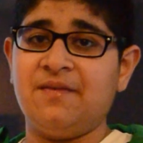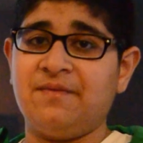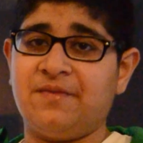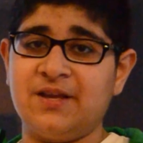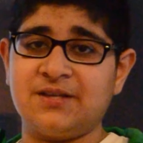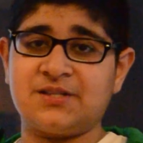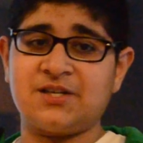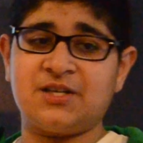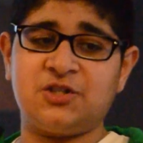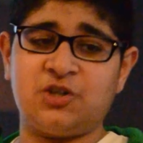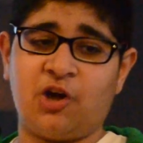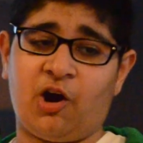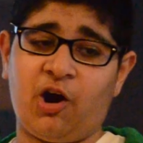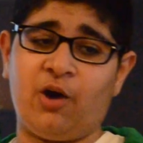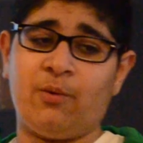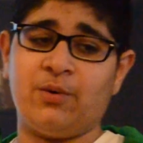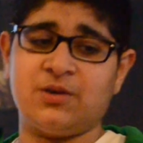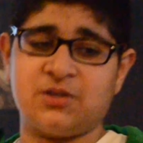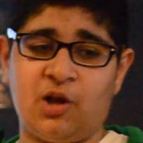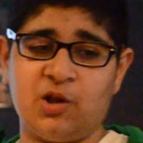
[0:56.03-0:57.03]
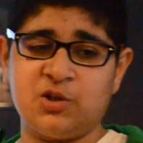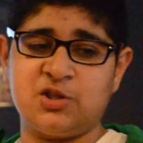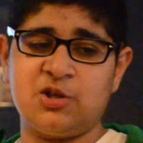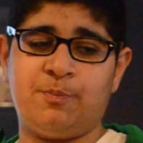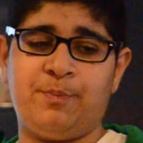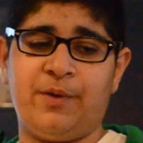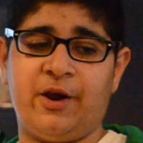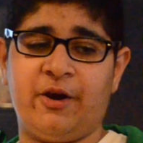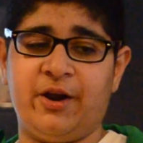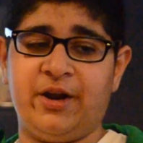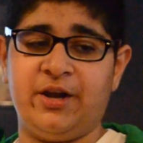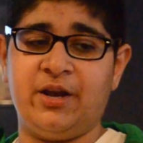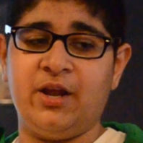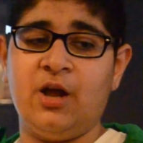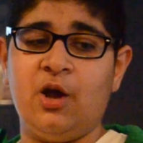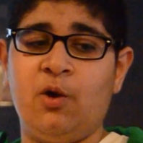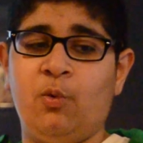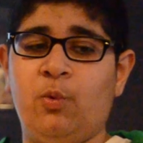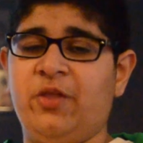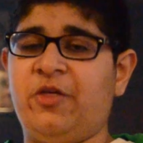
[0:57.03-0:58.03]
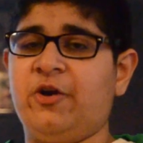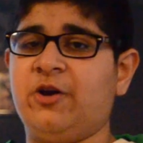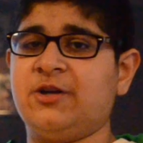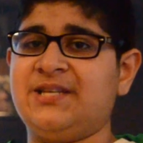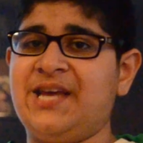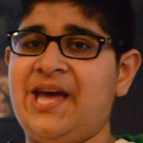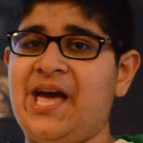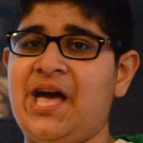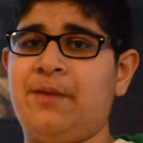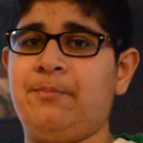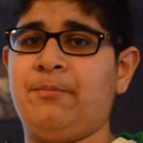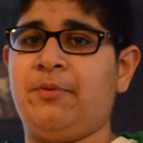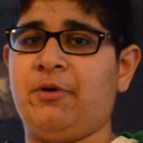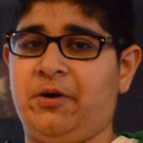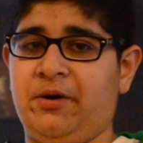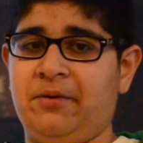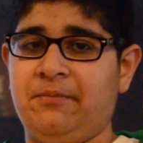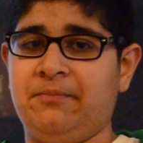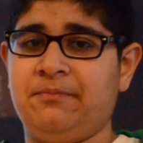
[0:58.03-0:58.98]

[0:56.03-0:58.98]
This guitar was also buried with her tambur.